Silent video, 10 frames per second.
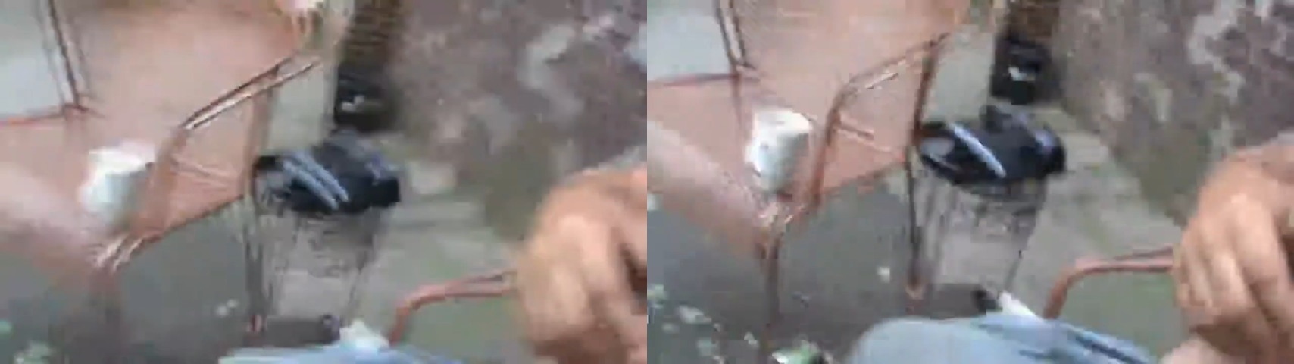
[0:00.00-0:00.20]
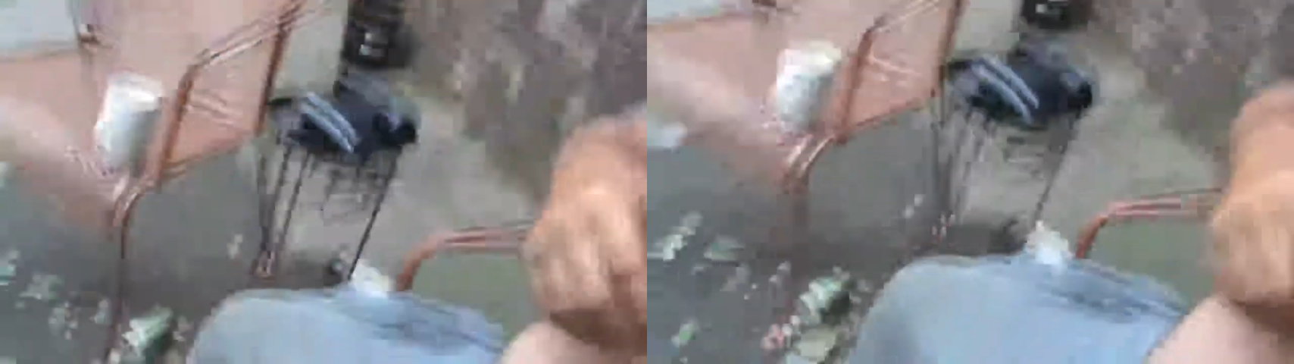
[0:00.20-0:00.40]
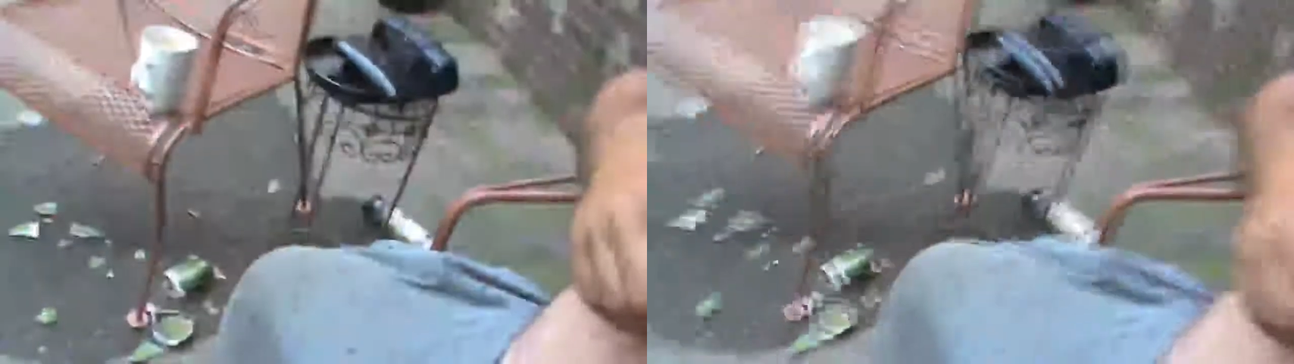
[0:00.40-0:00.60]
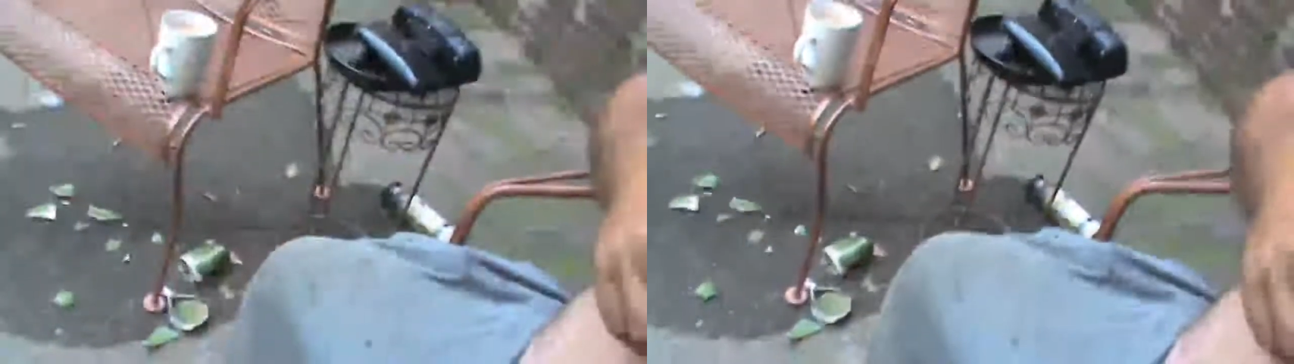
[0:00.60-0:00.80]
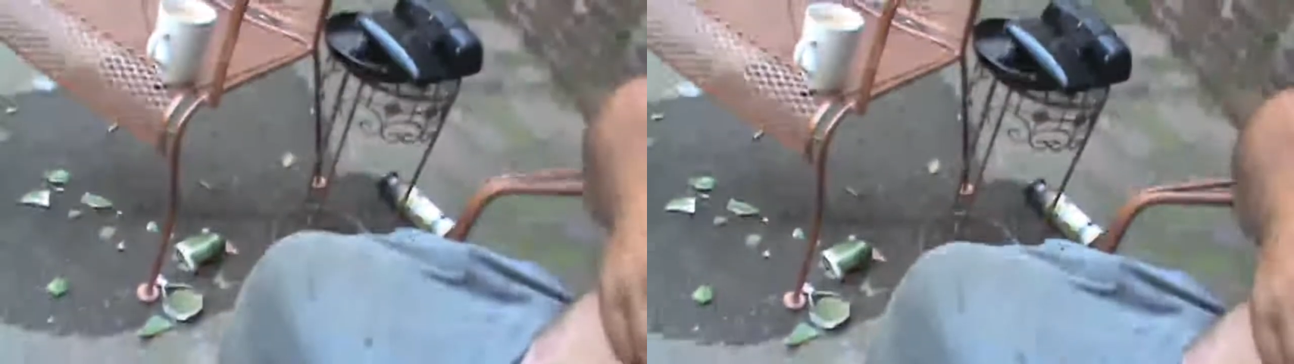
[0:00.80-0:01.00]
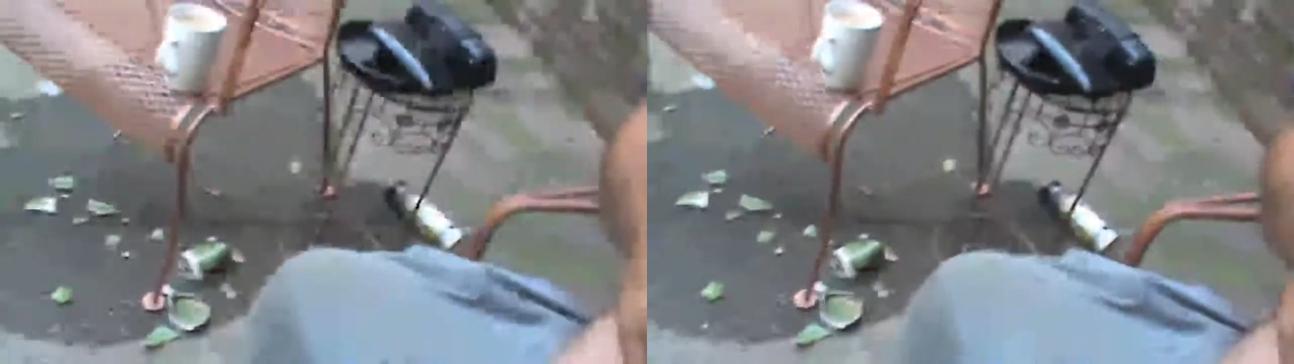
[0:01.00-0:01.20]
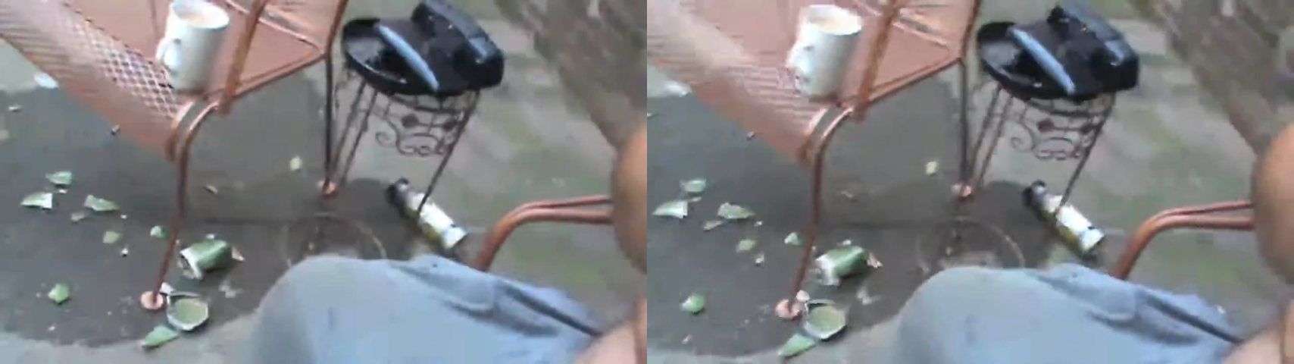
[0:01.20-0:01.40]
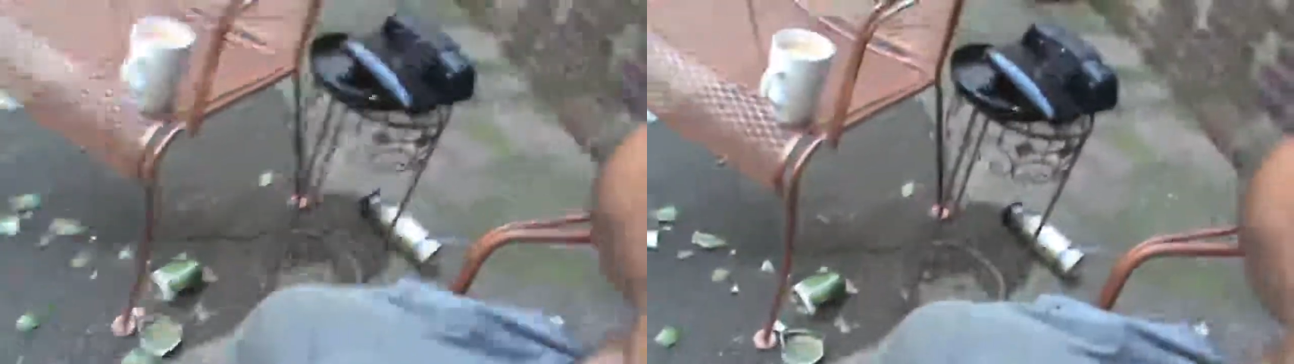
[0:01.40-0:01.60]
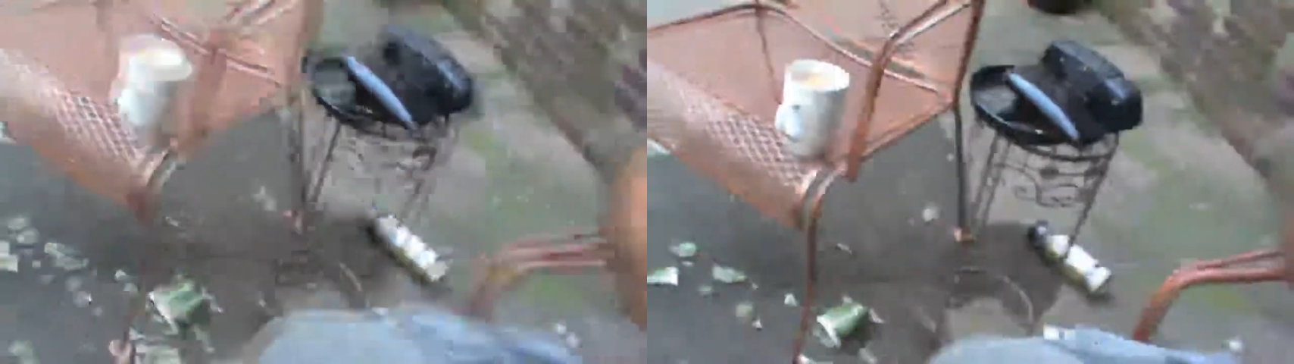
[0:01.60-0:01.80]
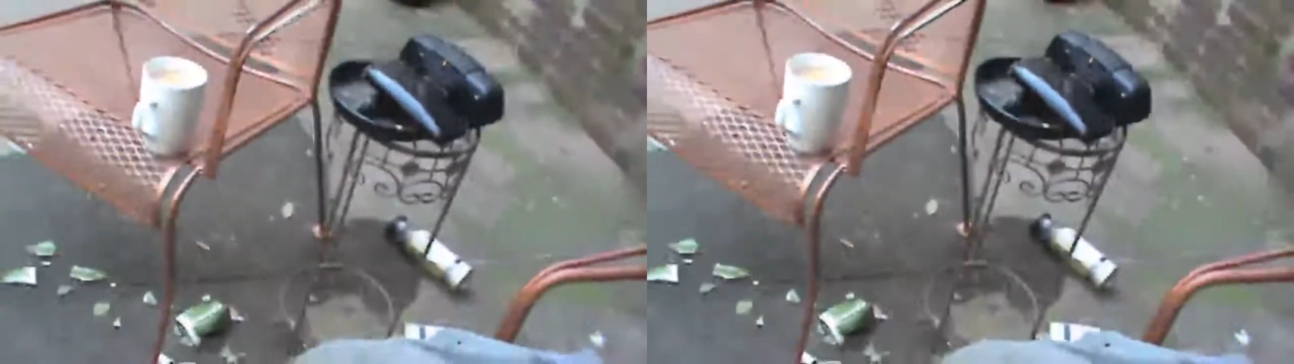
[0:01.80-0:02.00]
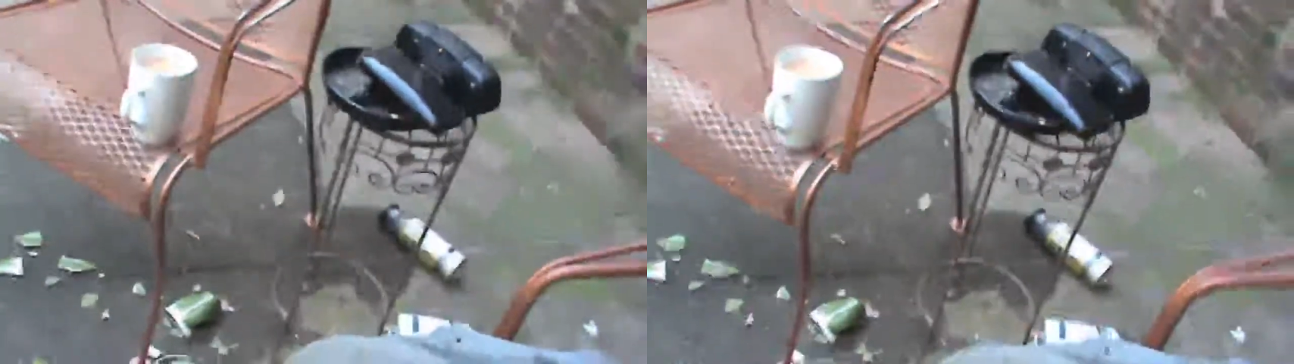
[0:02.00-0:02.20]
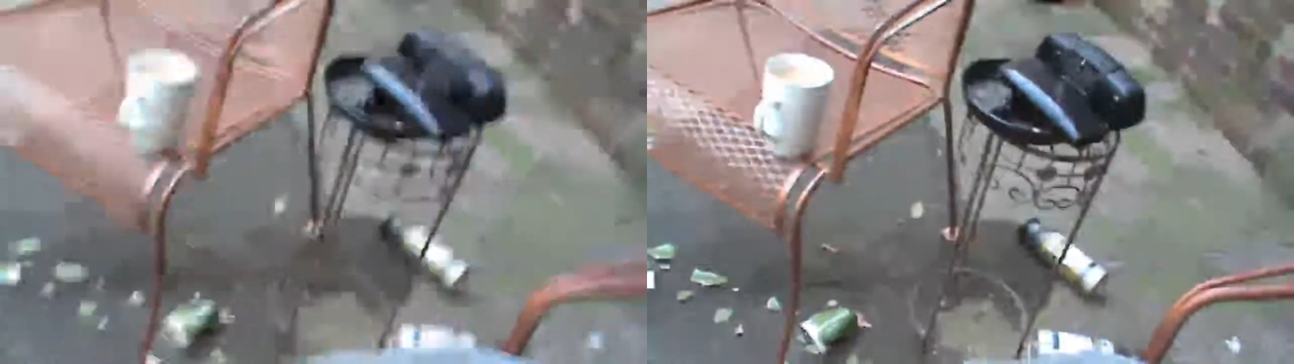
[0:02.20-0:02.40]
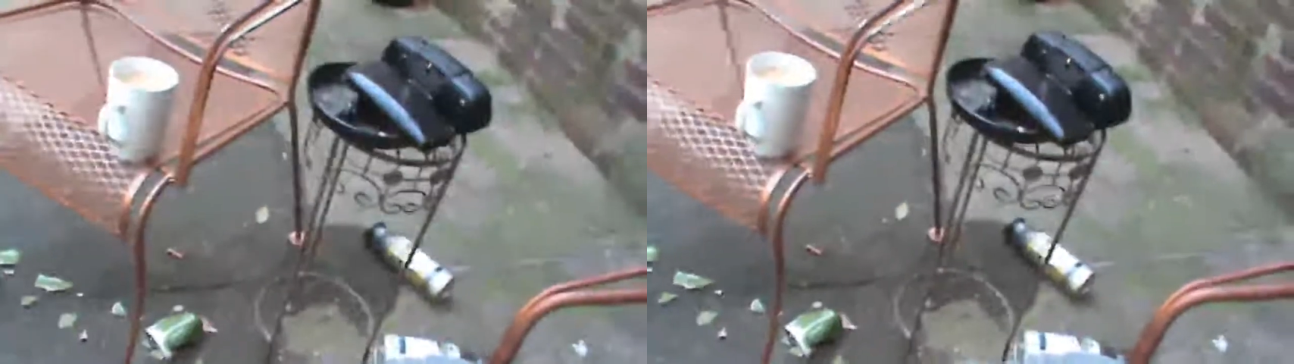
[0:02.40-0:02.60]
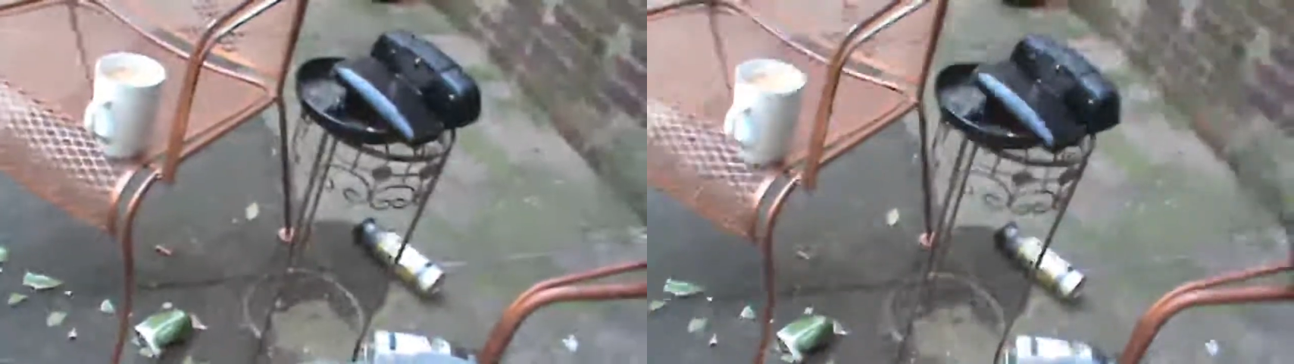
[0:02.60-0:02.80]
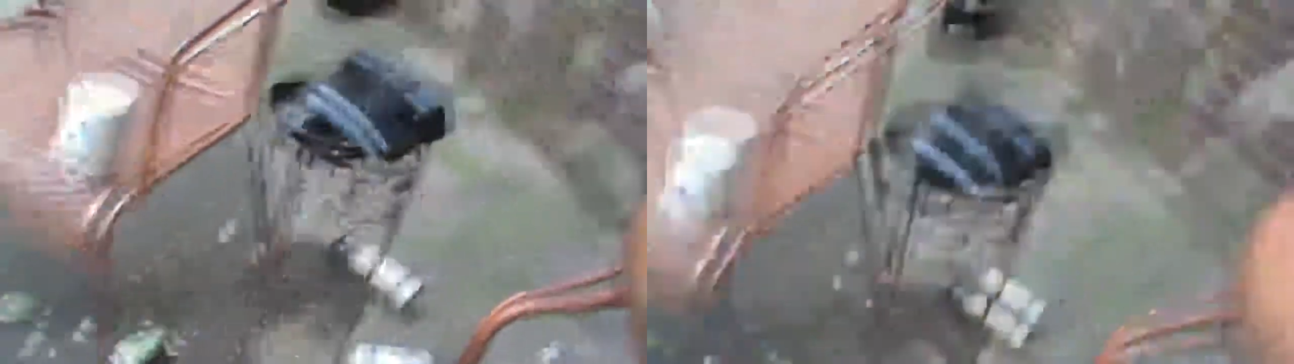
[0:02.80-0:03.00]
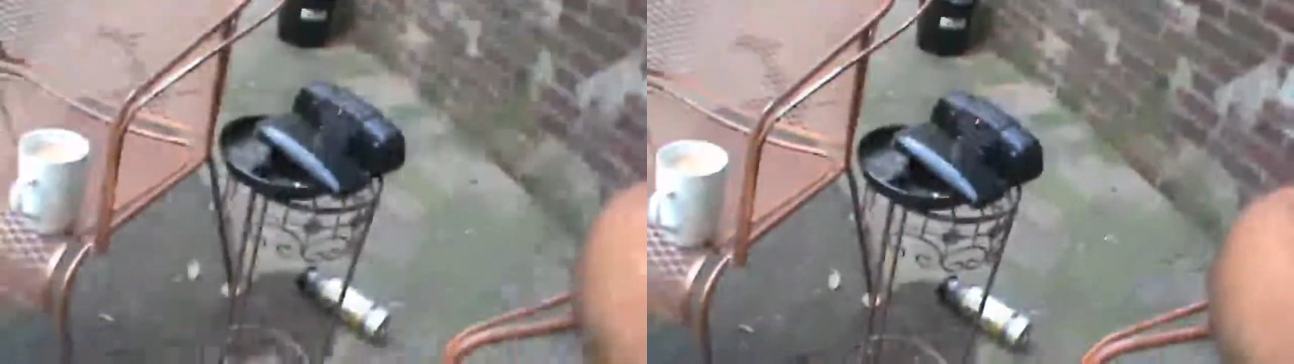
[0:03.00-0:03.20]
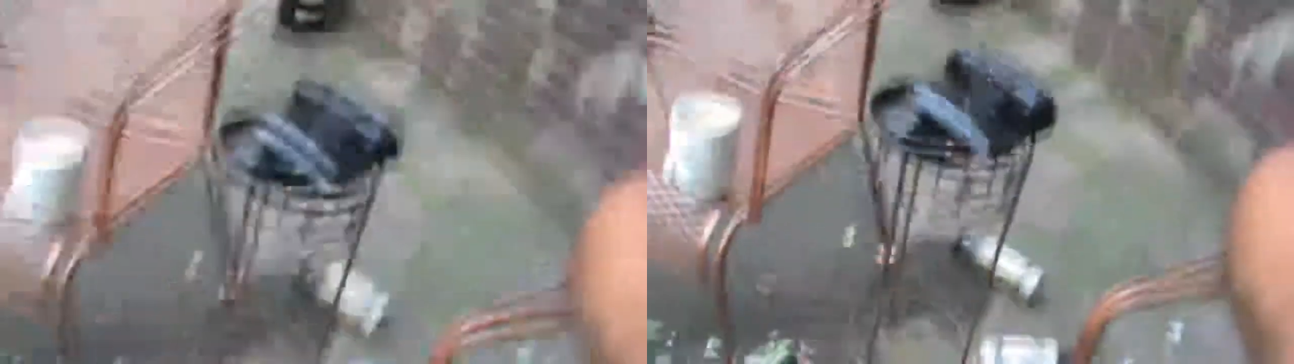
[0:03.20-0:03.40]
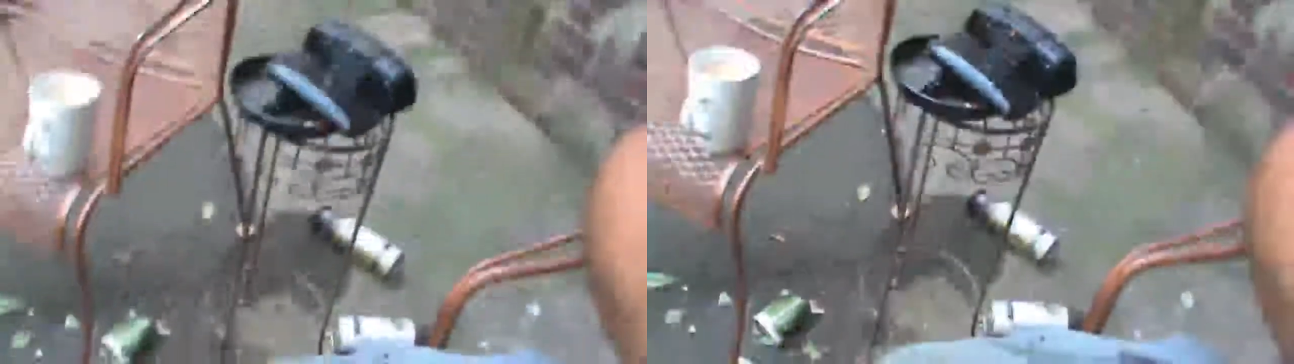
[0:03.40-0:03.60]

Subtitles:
No face is visible, so there are no lips to read.